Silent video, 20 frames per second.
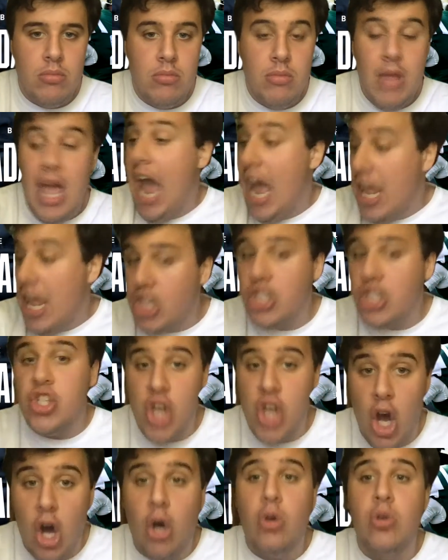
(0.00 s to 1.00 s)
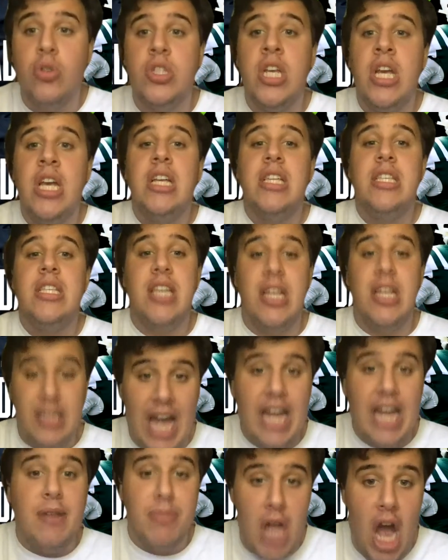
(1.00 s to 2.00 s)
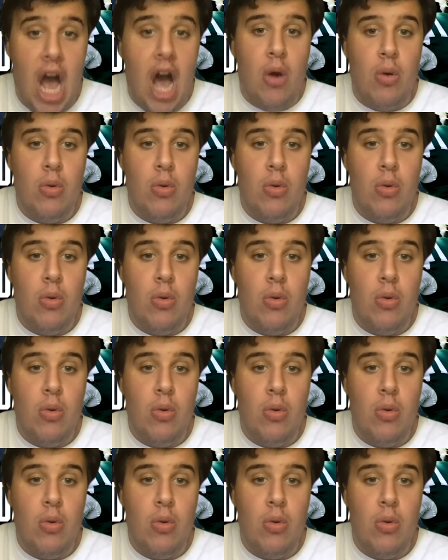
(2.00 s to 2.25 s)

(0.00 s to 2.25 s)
And you chose to let him go.